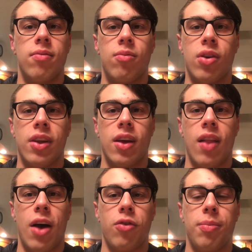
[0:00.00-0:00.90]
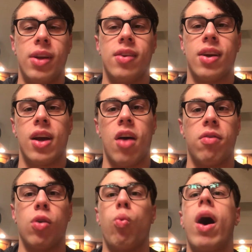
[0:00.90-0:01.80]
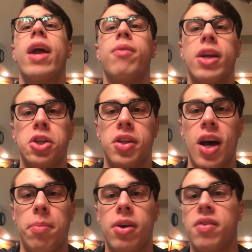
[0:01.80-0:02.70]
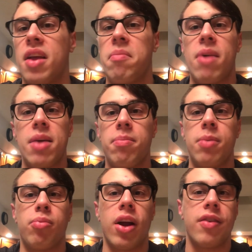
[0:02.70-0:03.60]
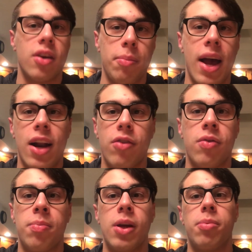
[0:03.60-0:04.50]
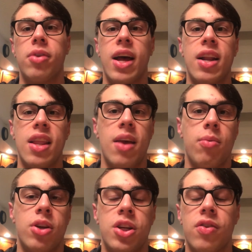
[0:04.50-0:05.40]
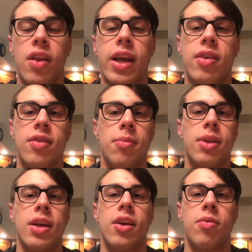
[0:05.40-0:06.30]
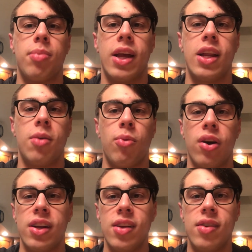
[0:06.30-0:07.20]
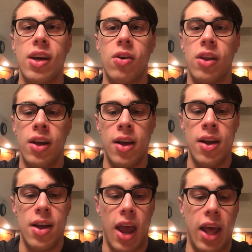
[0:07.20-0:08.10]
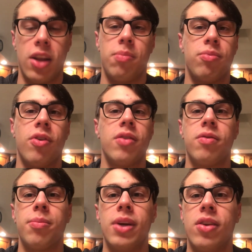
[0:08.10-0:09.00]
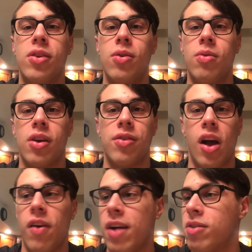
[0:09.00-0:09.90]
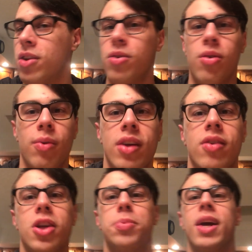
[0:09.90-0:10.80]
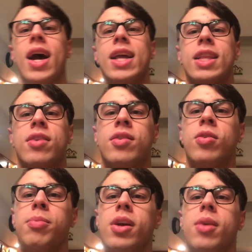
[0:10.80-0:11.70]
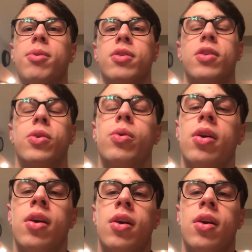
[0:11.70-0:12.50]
Really allows me to cover a wide range of topics that might be pressing matters for people that they would just like something explained in more detail. And they're fun for me too, because I'll have to do the research behind this to be able to